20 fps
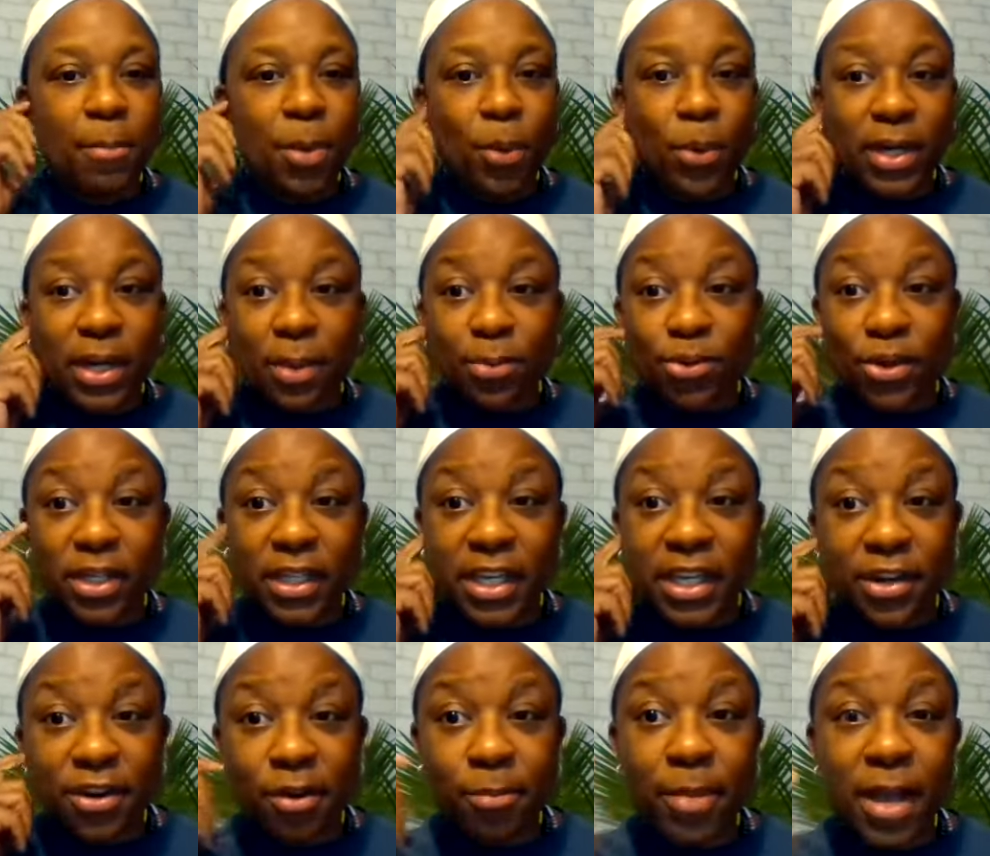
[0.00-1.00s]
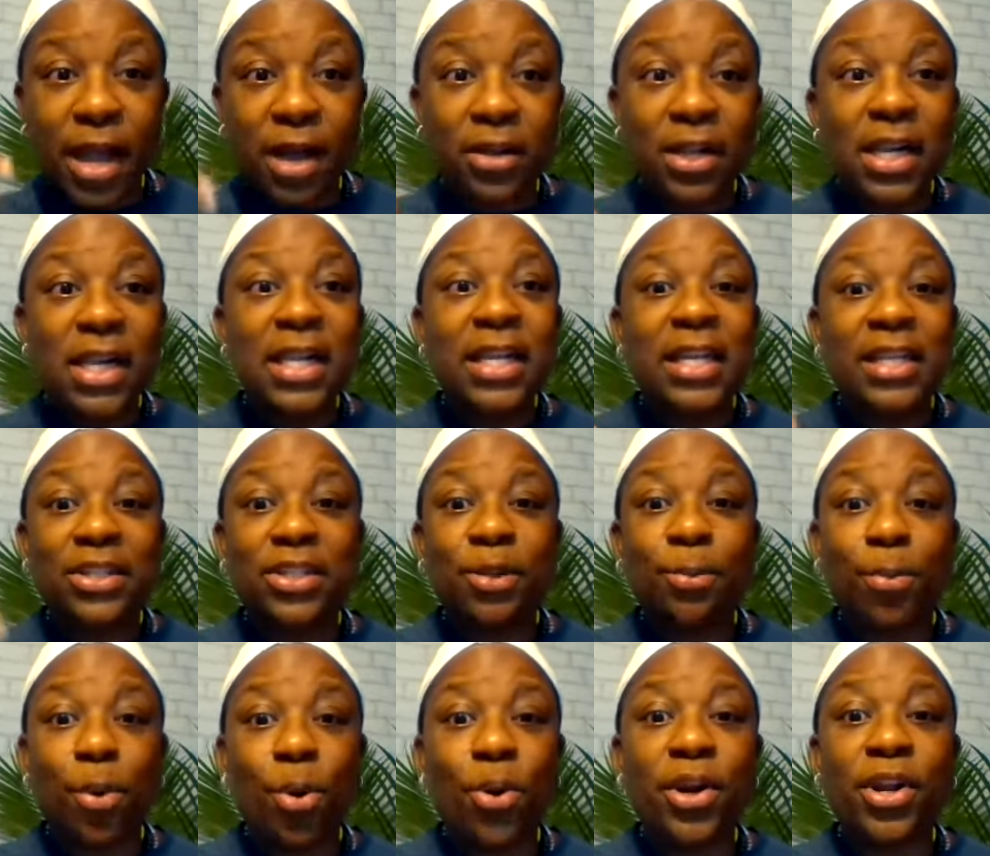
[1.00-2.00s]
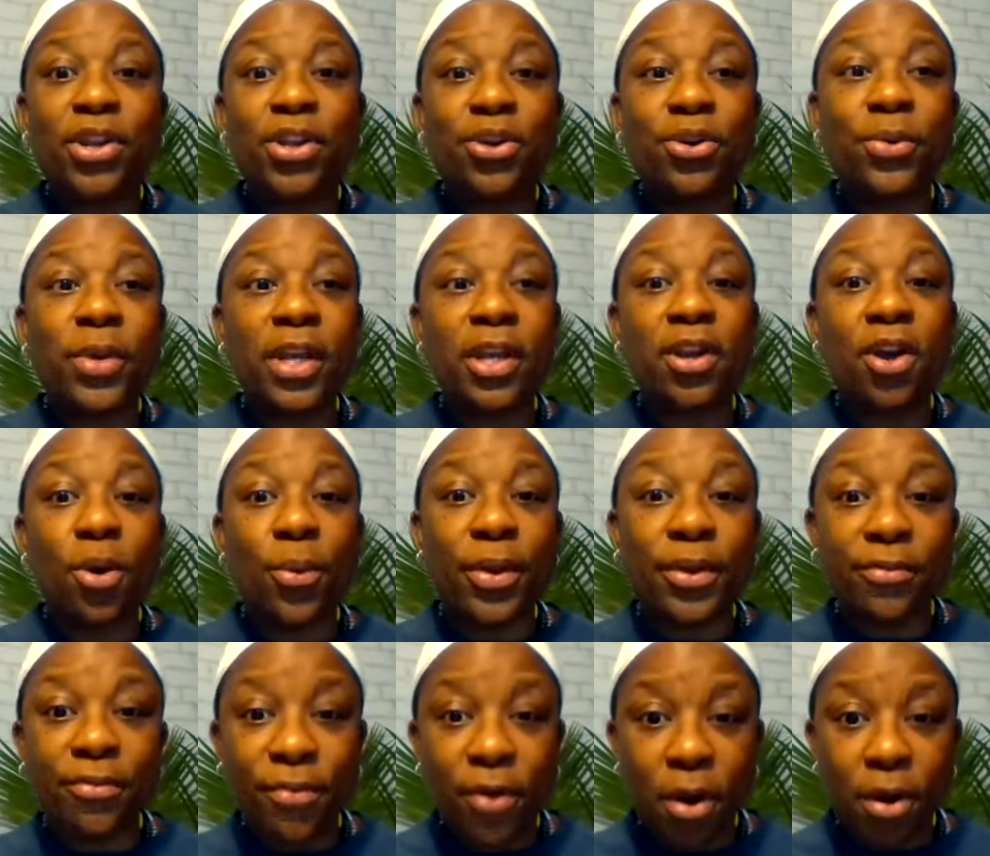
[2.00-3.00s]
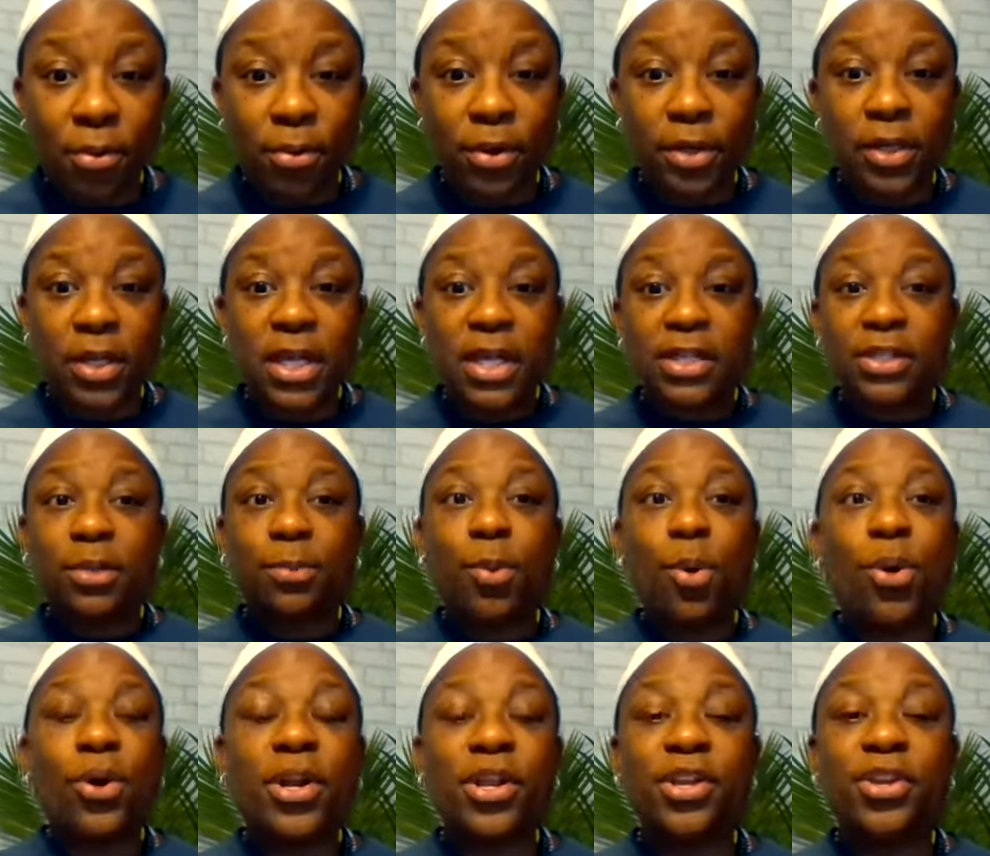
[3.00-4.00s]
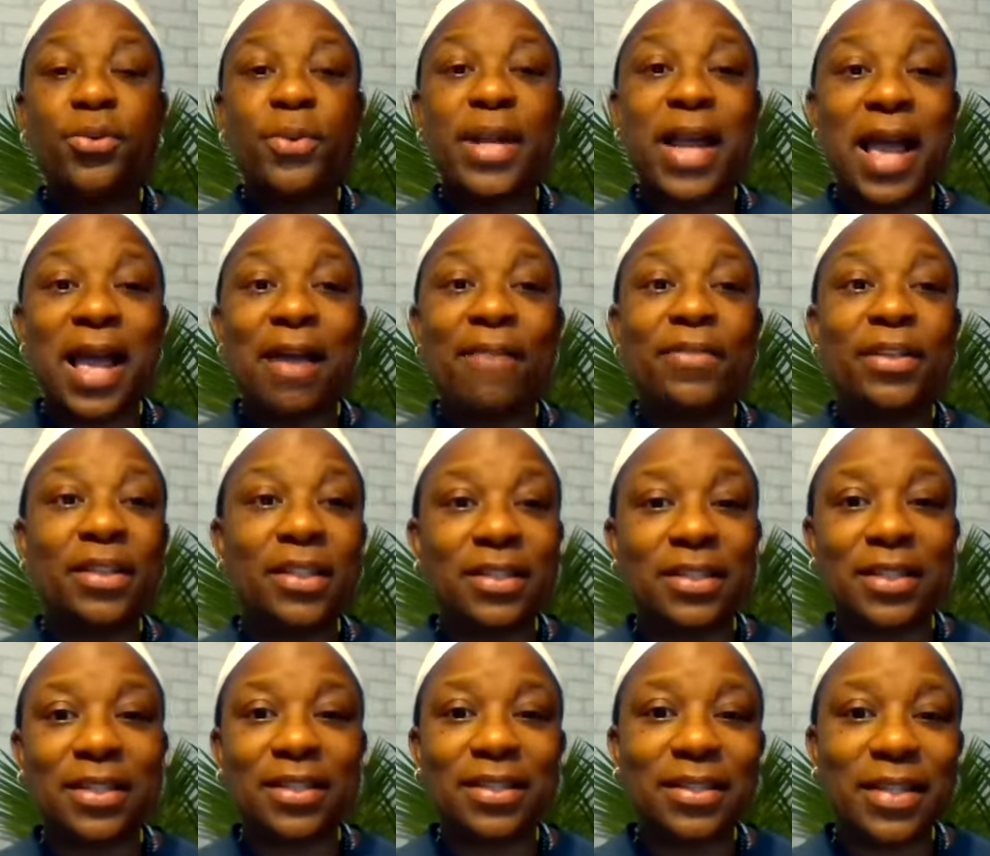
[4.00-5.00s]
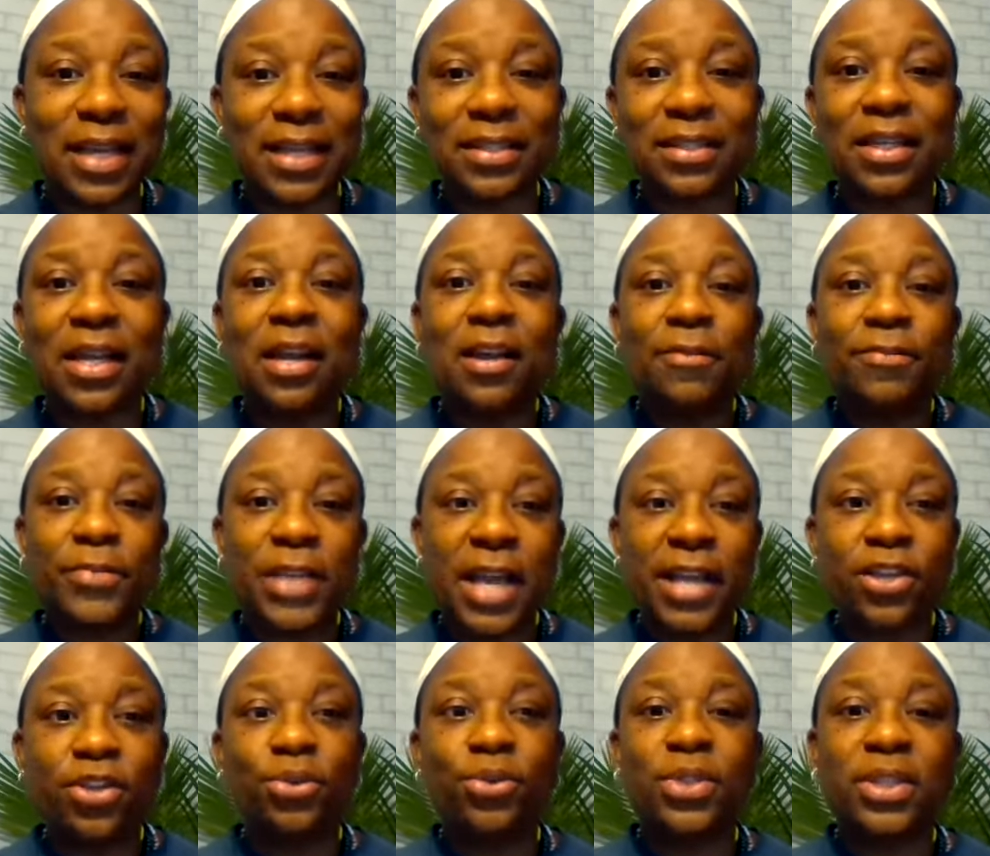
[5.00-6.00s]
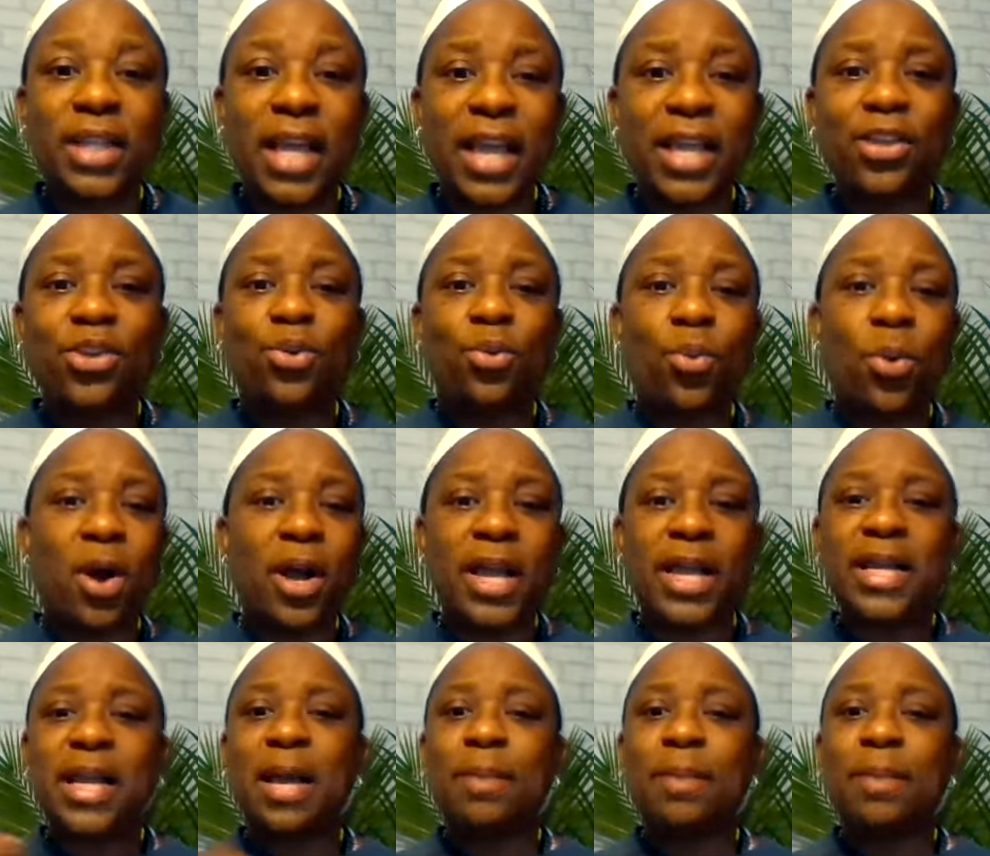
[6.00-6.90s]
but what I'm really here about is supporting you in going forward, supporting you in having the success that you say you want.